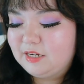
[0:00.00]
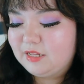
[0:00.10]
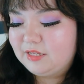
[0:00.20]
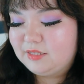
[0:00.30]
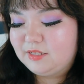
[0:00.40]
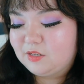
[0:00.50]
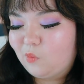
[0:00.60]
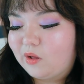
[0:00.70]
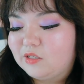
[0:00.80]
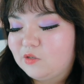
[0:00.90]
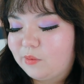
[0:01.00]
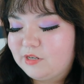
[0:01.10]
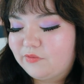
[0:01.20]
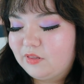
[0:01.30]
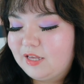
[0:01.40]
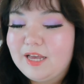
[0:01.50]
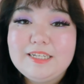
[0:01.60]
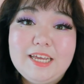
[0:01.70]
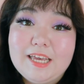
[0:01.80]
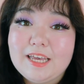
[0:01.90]
Still in season one, so I'm definitely
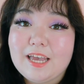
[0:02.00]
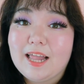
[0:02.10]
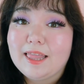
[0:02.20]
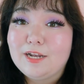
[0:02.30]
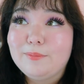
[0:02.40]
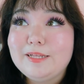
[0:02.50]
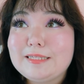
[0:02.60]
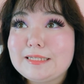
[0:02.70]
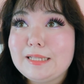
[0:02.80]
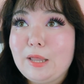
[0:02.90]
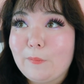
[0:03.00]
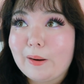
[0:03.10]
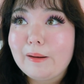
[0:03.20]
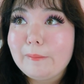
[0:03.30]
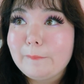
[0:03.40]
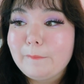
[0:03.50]
taking it a little bit slower